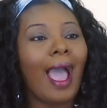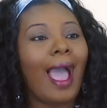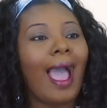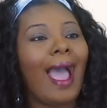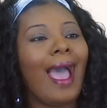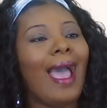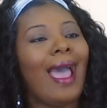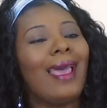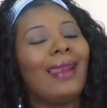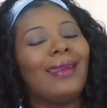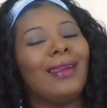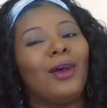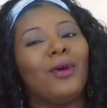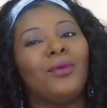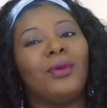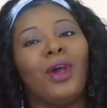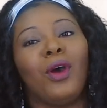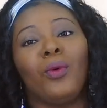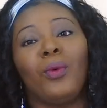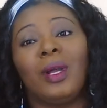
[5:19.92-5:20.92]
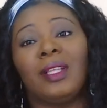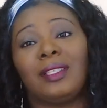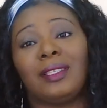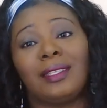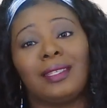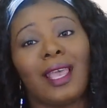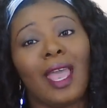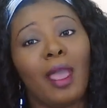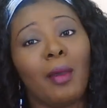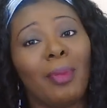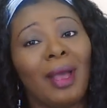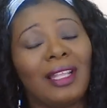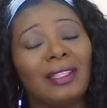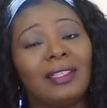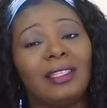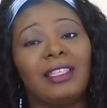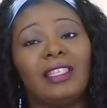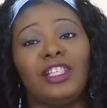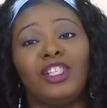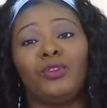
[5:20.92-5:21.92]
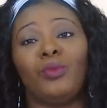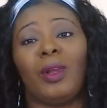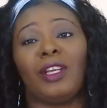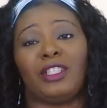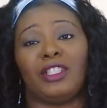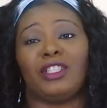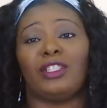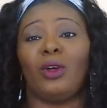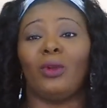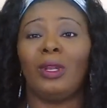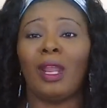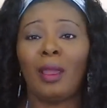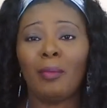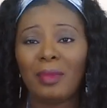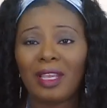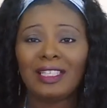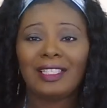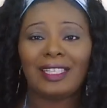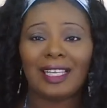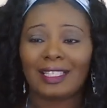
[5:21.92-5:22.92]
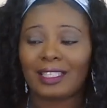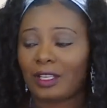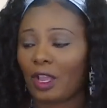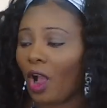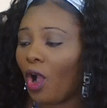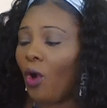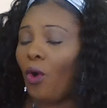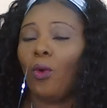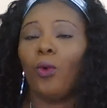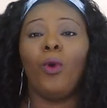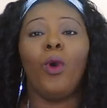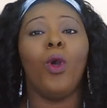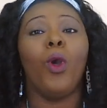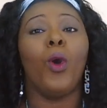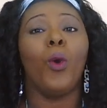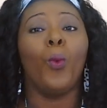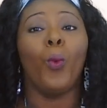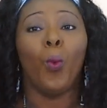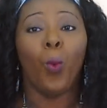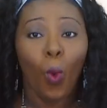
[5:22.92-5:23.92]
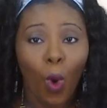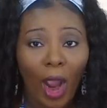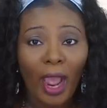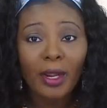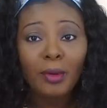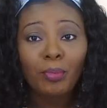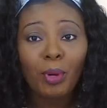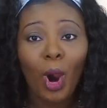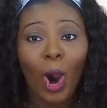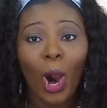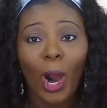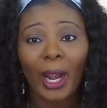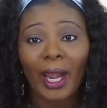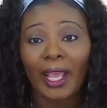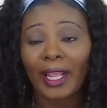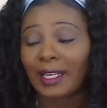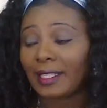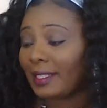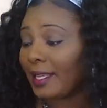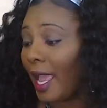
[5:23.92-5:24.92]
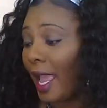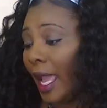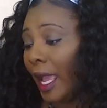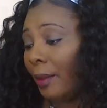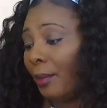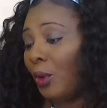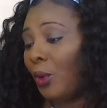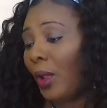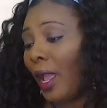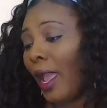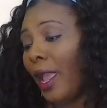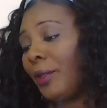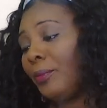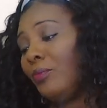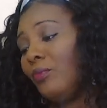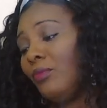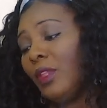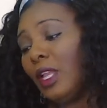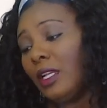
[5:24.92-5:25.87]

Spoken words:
I don't know what to say about this situation. So let me just go one part at a time, okay?